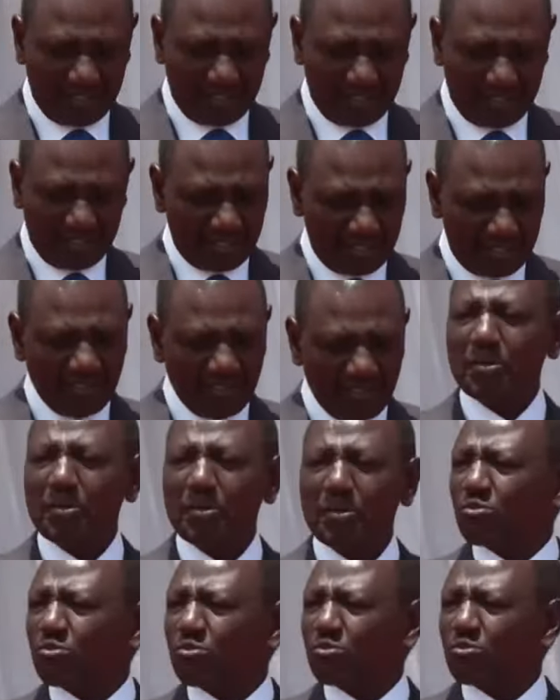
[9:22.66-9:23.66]
to acquire
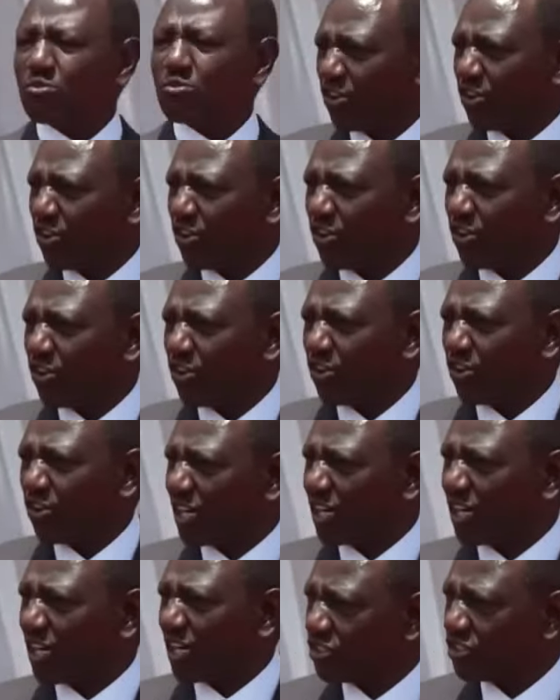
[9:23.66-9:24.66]
competencies
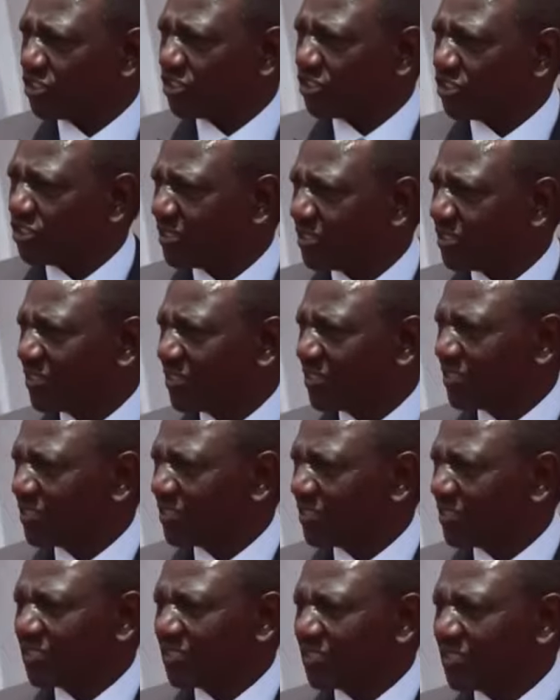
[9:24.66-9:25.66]
that
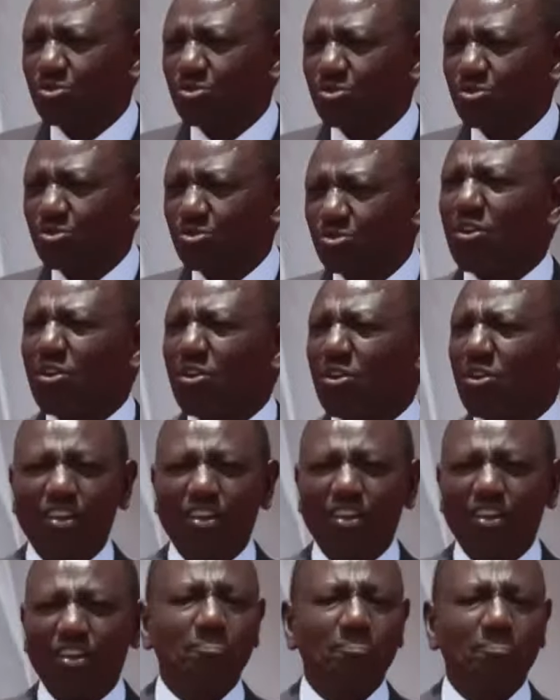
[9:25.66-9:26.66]
have
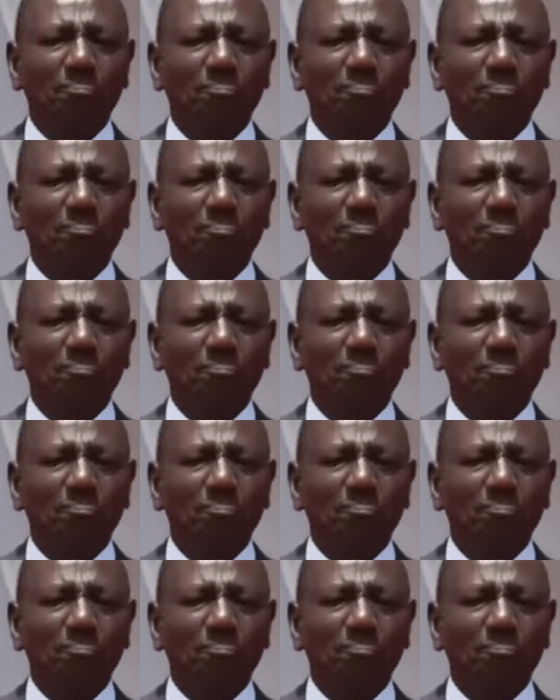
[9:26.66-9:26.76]
significant